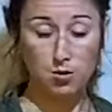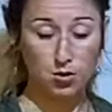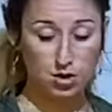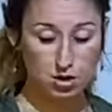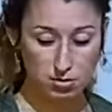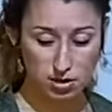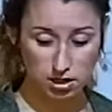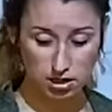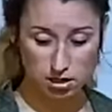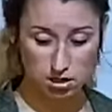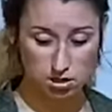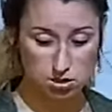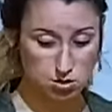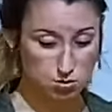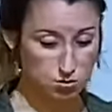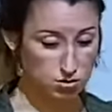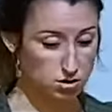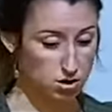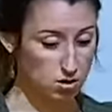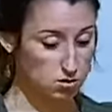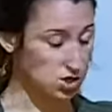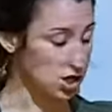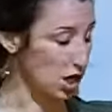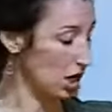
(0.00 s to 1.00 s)
What am I going to do with
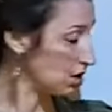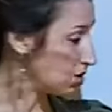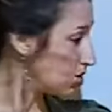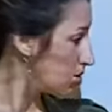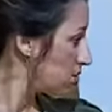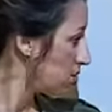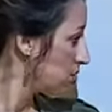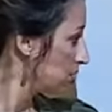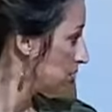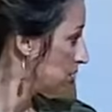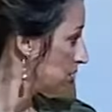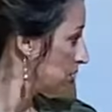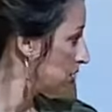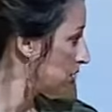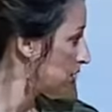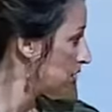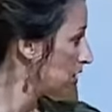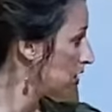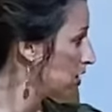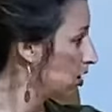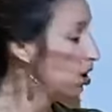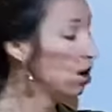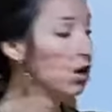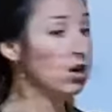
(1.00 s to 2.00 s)
no change?
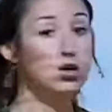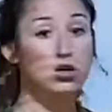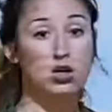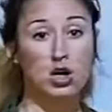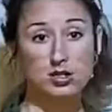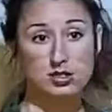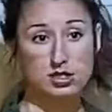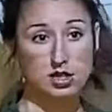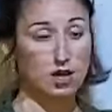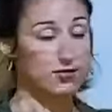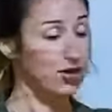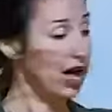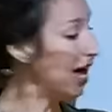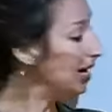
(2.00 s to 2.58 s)
Cross it out.